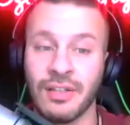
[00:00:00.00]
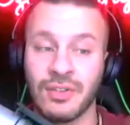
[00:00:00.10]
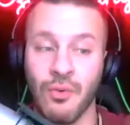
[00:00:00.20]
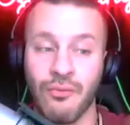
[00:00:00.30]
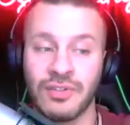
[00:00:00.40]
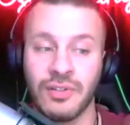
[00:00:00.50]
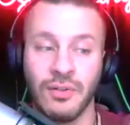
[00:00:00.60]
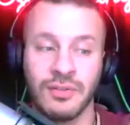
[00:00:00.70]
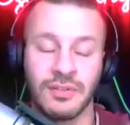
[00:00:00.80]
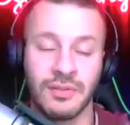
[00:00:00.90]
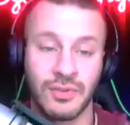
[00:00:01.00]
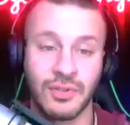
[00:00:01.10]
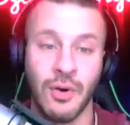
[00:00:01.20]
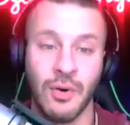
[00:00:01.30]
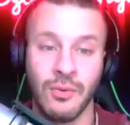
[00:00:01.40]
So results
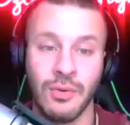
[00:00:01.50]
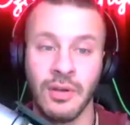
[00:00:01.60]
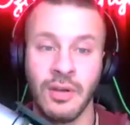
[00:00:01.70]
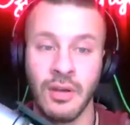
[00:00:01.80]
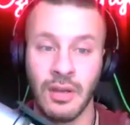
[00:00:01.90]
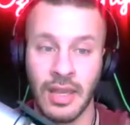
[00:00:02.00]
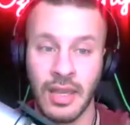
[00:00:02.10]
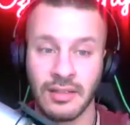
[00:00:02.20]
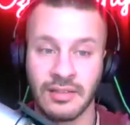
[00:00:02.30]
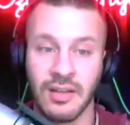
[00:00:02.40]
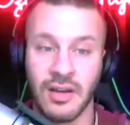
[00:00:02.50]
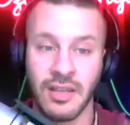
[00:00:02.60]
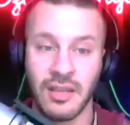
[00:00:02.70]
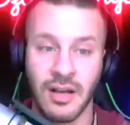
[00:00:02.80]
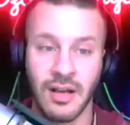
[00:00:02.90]
showed in a
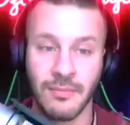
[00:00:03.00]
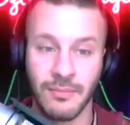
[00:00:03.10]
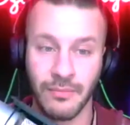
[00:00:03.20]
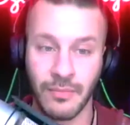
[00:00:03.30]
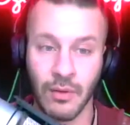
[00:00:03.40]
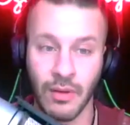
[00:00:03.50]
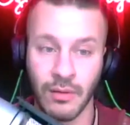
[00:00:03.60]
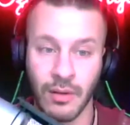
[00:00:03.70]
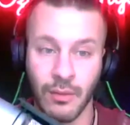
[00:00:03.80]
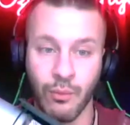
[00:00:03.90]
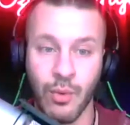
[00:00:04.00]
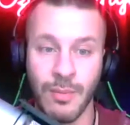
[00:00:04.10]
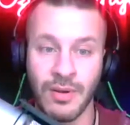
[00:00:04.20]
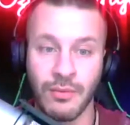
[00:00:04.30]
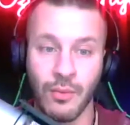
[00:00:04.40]
study um,
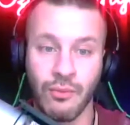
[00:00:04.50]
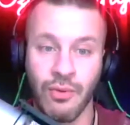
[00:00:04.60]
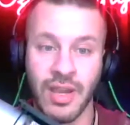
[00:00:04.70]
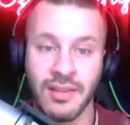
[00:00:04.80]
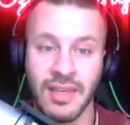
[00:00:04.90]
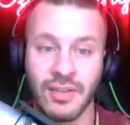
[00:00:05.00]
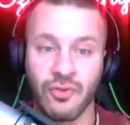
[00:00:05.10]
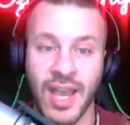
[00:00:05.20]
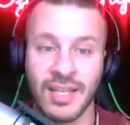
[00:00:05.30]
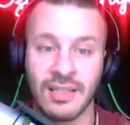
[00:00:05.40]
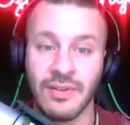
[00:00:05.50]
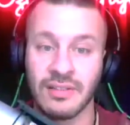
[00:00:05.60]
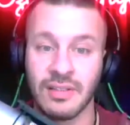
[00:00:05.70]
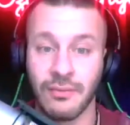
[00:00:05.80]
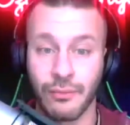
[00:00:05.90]
women who rated the
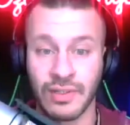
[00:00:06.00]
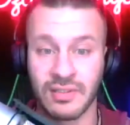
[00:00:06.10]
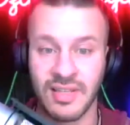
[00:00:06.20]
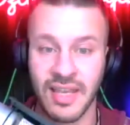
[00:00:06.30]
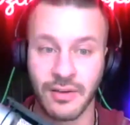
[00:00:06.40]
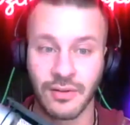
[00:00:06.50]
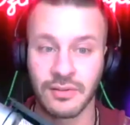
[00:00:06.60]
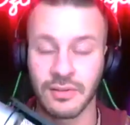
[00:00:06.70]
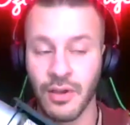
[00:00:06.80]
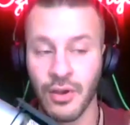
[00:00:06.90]
attractiveness of risk takers.